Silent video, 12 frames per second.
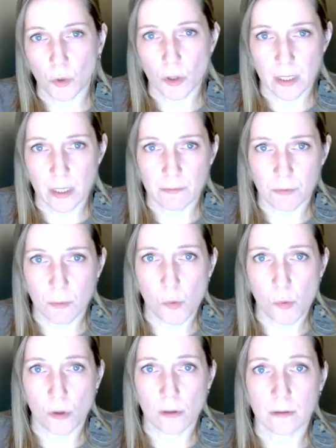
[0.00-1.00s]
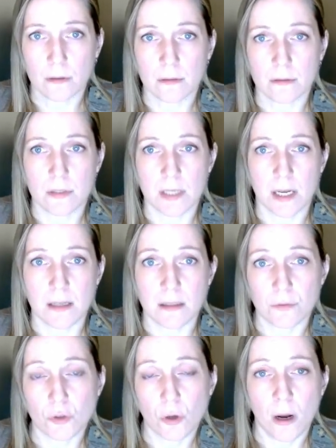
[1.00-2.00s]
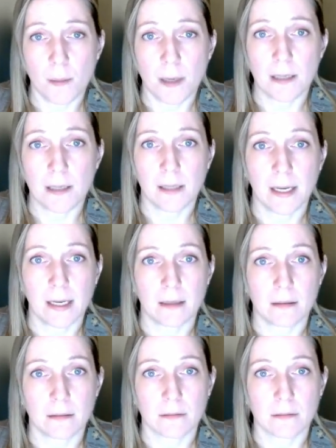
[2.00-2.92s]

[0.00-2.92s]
we're looking for more signs of trauma like